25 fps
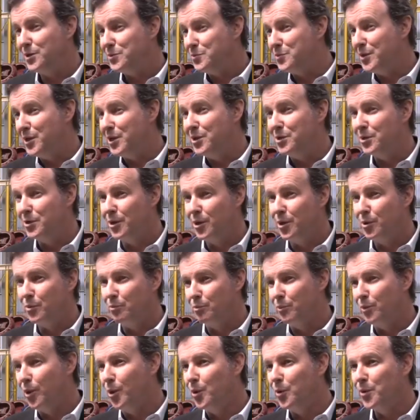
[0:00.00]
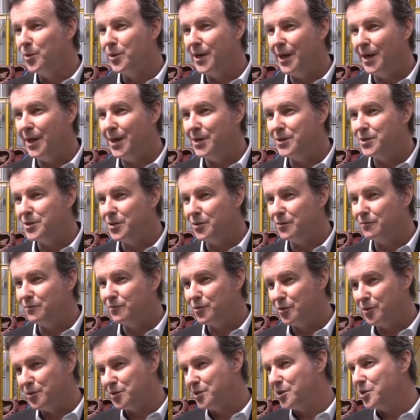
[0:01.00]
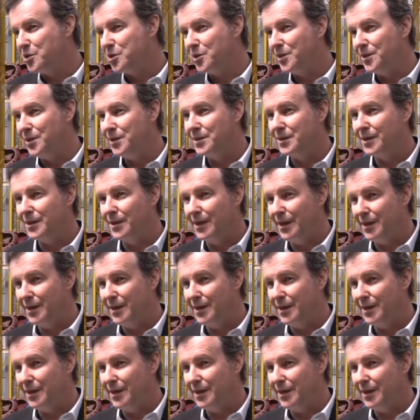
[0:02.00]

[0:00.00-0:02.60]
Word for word: been born out of transitioning